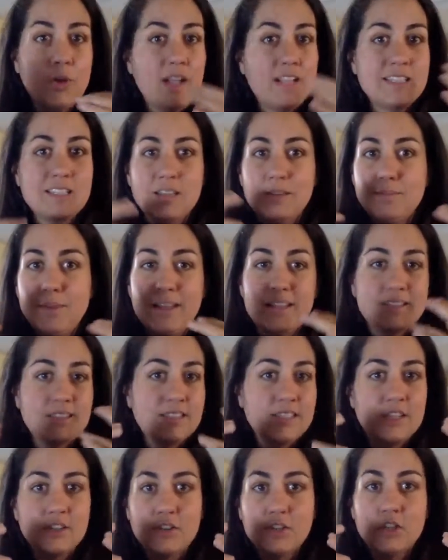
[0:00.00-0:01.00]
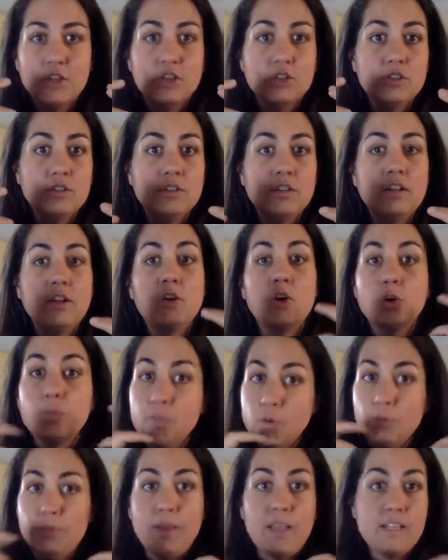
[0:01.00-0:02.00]
antibacterial,
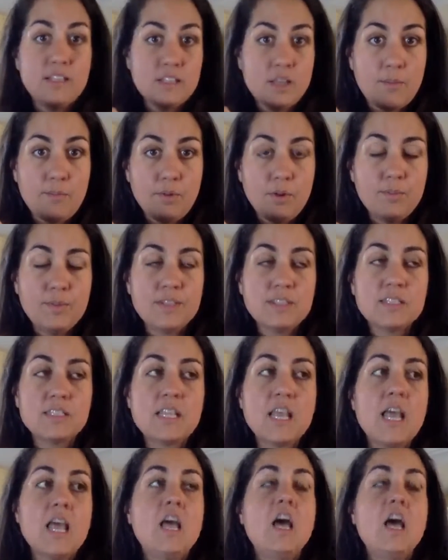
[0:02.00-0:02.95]
herbal-based supplements,